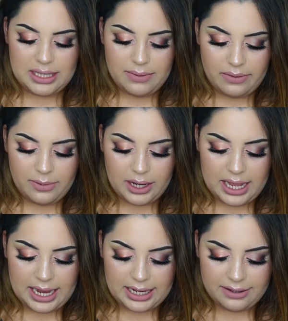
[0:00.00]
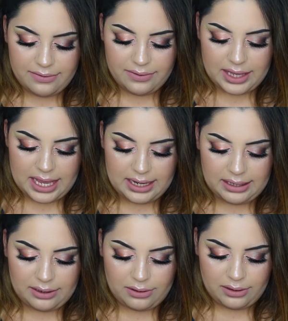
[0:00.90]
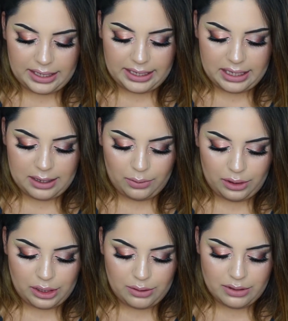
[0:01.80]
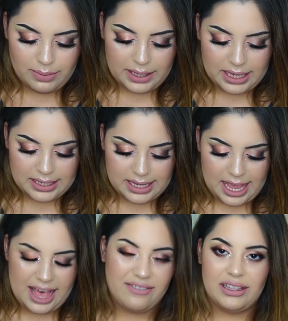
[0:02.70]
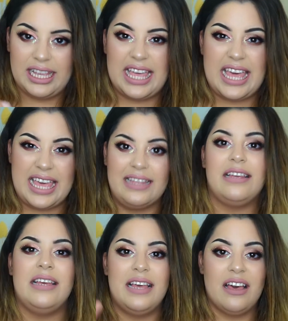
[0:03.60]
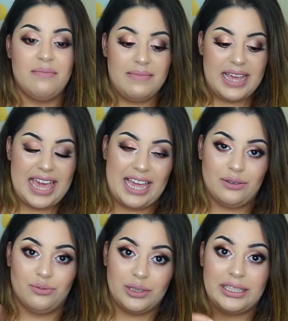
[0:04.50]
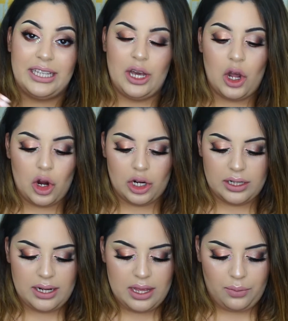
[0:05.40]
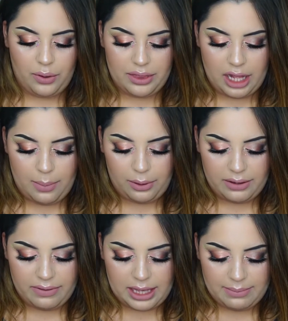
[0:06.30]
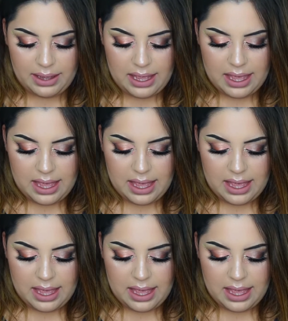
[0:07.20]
Some of them are kind of getting a little like loose because I have like hit my hand really hard with a couple of them.